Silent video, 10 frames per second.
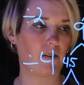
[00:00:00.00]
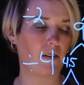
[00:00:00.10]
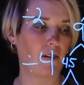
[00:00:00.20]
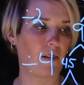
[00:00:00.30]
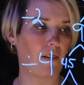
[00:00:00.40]

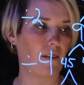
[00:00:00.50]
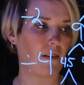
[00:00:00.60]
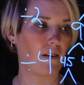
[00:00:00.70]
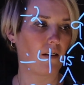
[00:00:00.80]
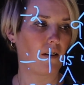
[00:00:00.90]

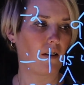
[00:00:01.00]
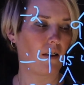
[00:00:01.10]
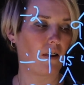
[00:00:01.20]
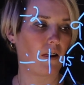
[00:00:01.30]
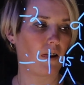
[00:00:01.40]

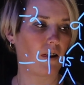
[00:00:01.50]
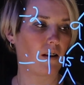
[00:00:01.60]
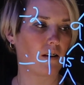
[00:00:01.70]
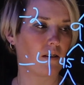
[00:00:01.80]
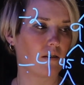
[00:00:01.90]

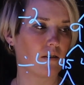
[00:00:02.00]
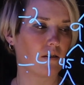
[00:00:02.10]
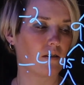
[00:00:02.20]
[no speech]